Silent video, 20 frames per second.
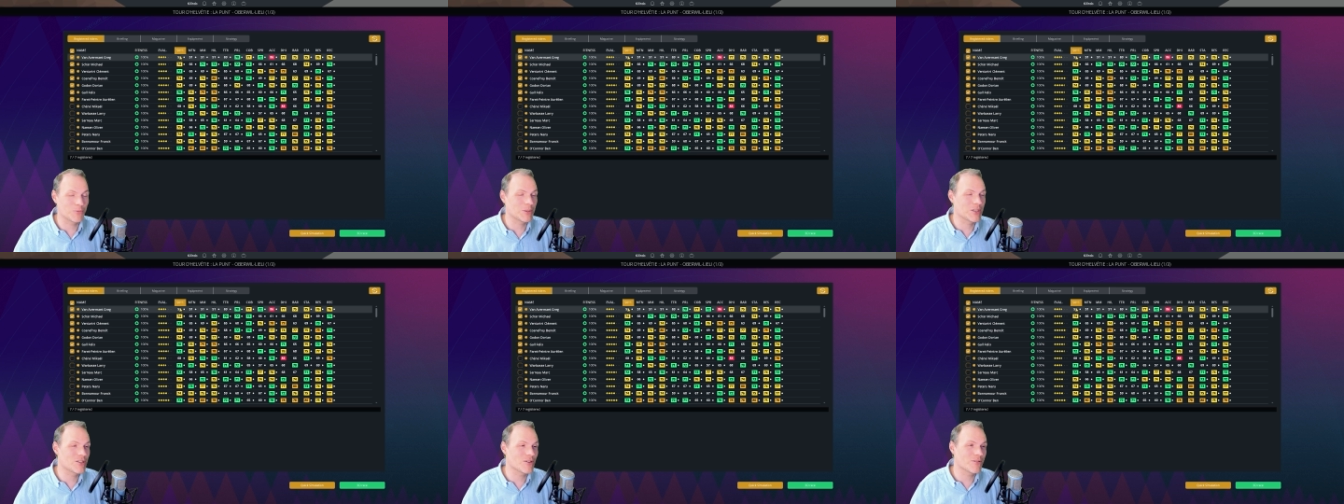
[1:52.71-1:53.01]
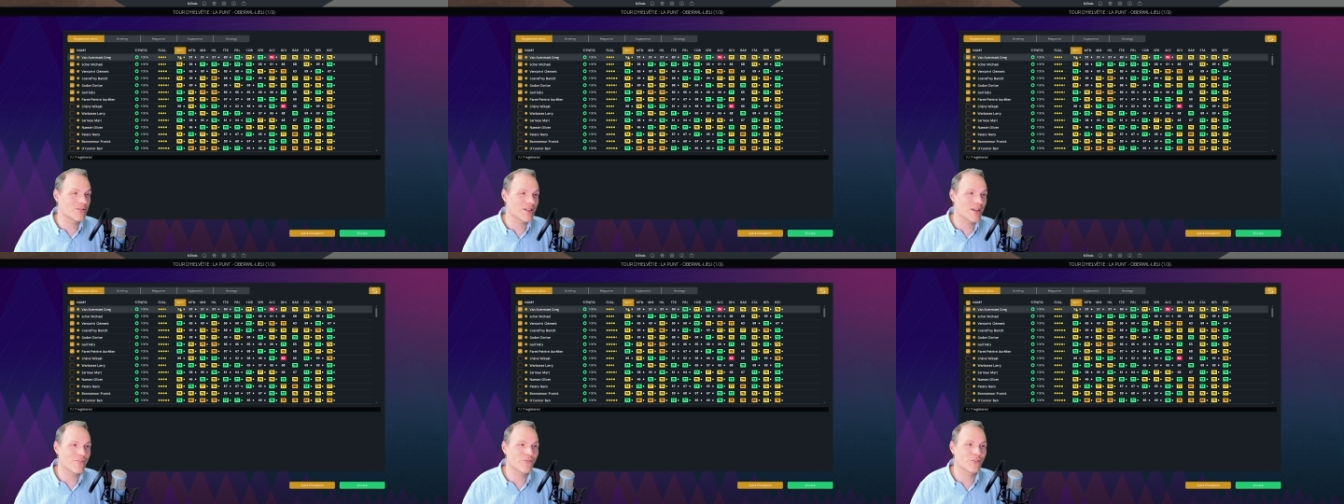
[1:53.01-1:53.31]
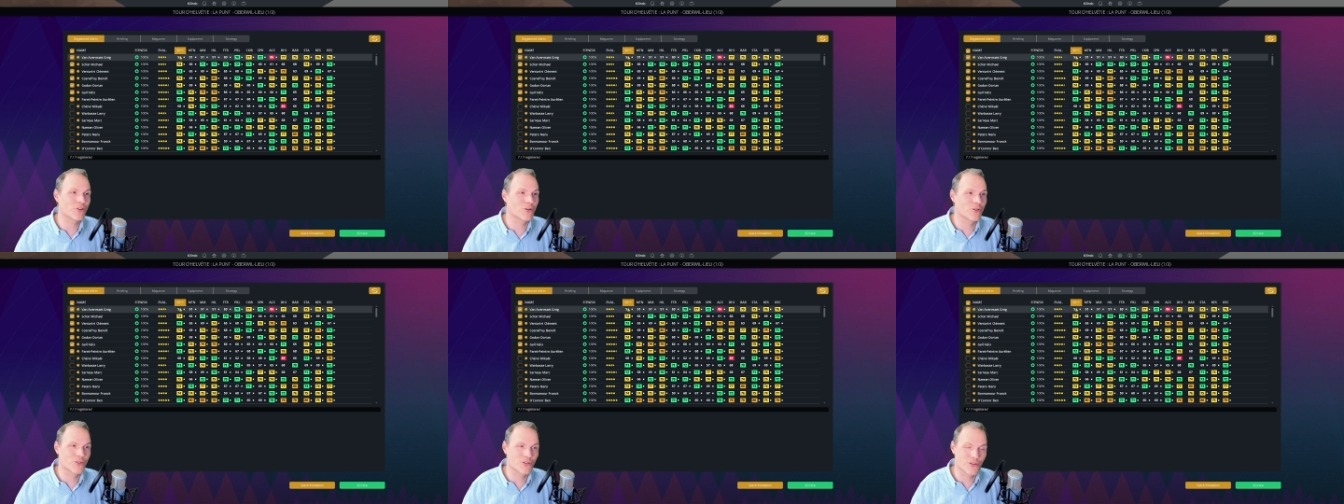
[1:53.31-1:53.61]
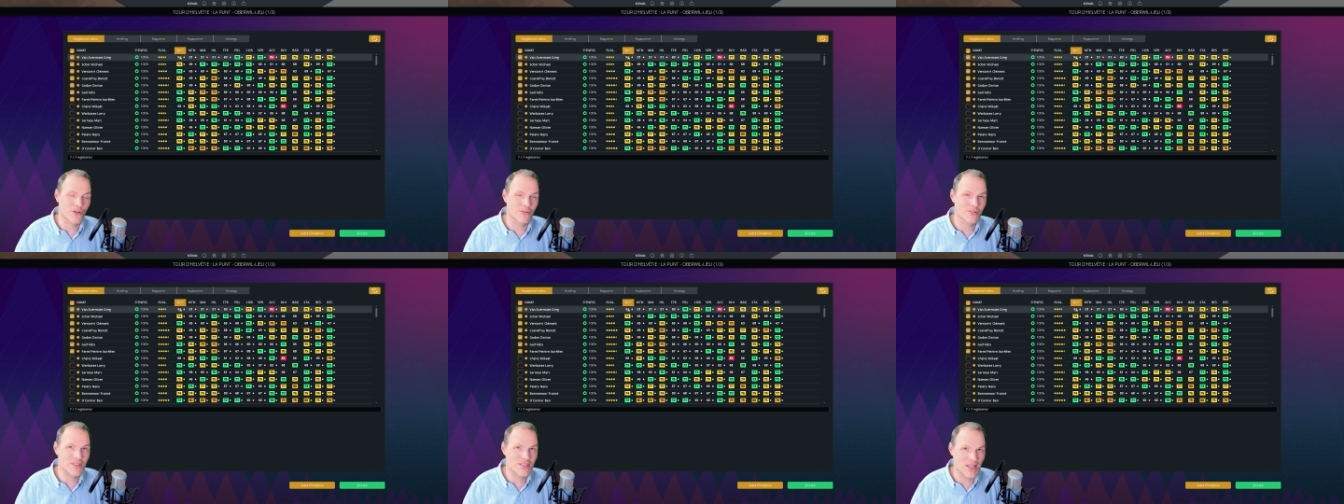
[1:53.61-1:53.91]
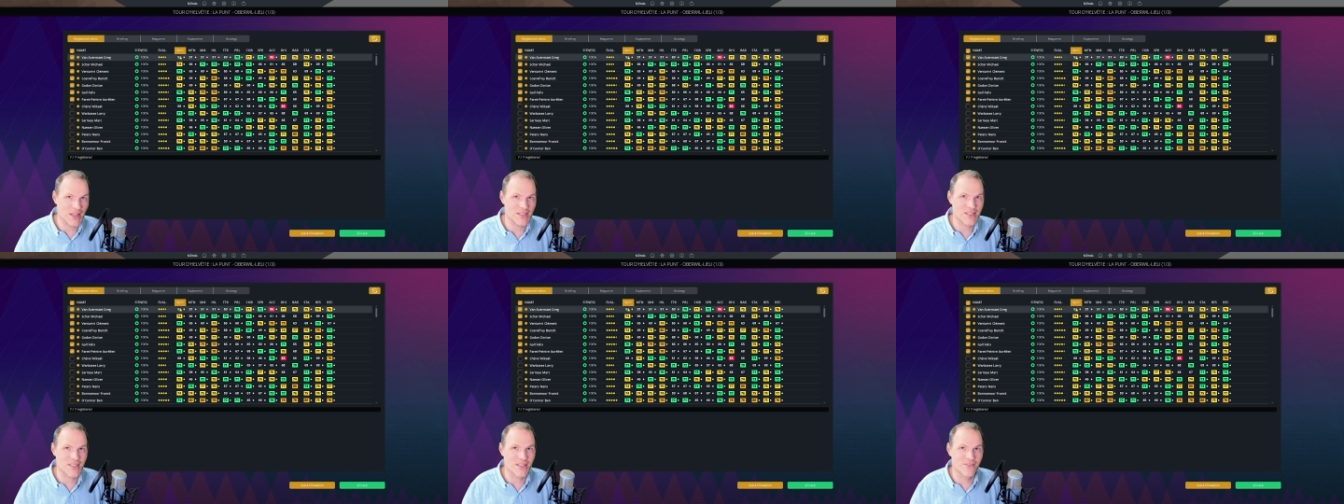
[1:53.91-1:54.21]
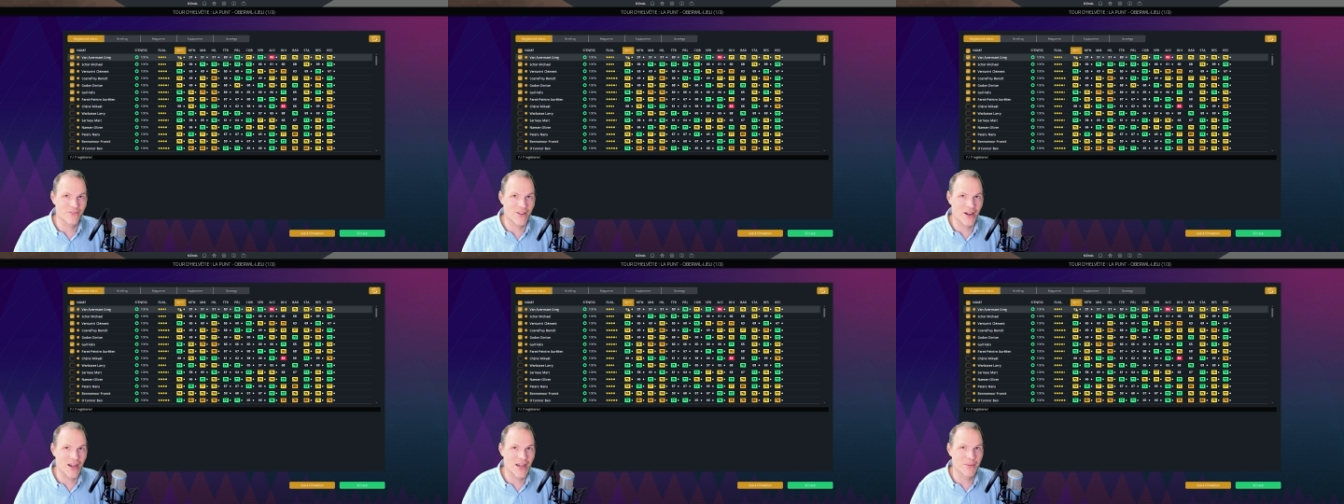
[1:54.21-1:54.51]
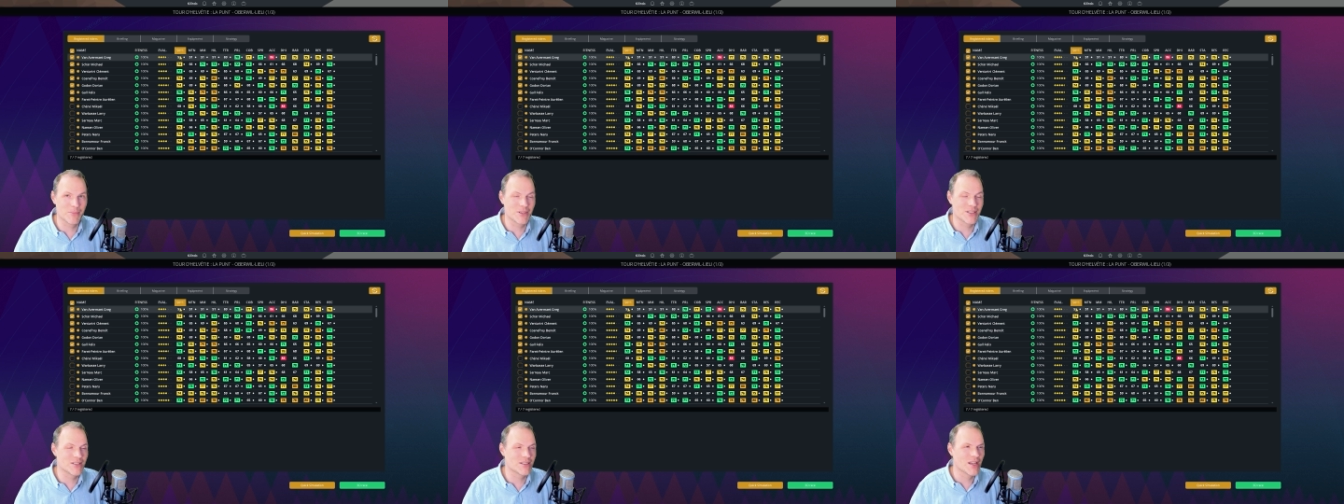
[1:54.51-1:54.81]
We don't have a controlled test
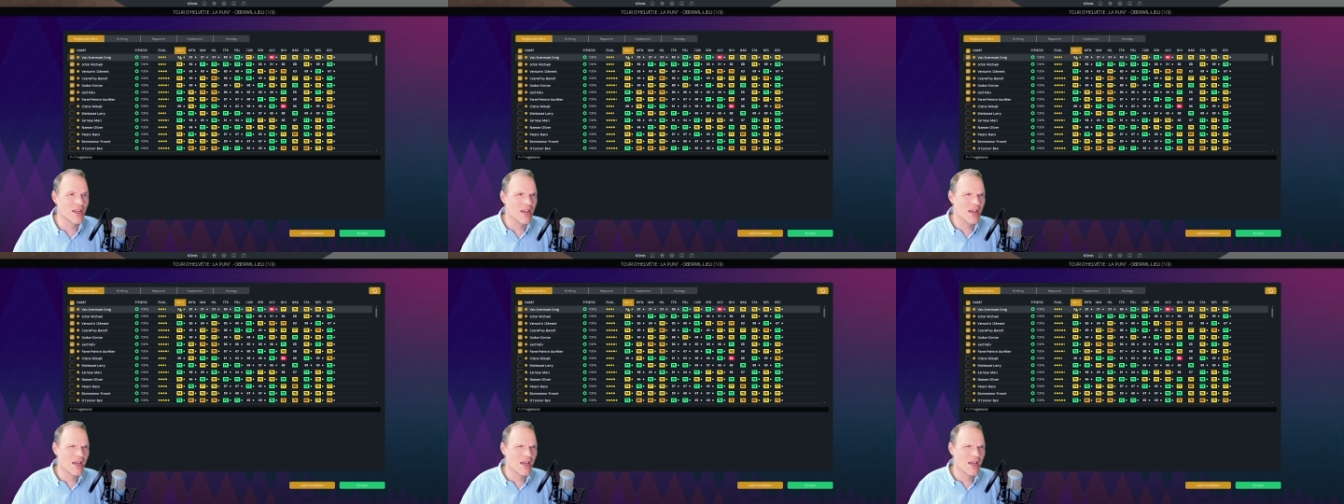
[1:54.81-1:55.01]
environment.